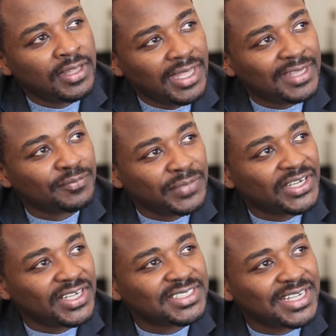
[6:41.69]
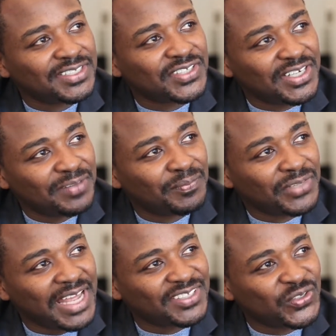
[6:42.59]
then, because I studied
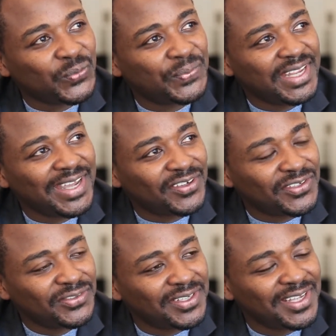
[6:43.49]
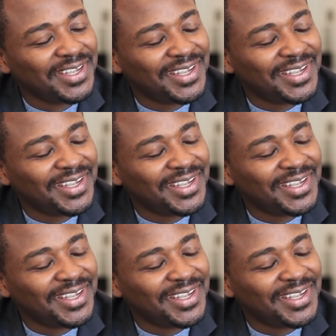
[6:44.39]
classical piano